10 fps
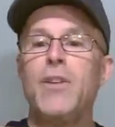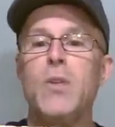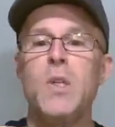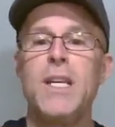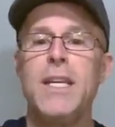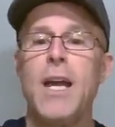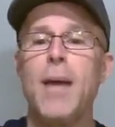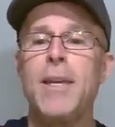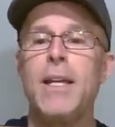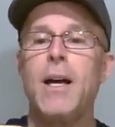
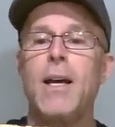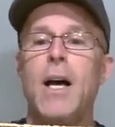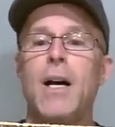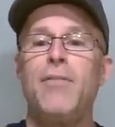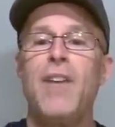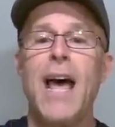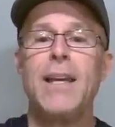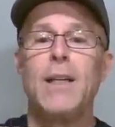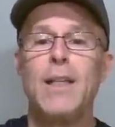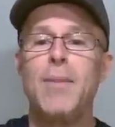
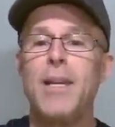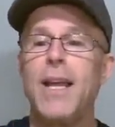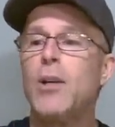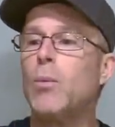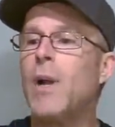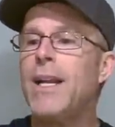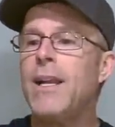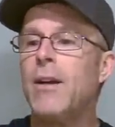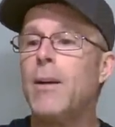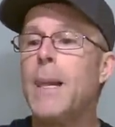FAD eliminator right
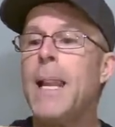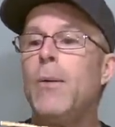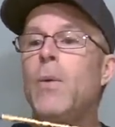here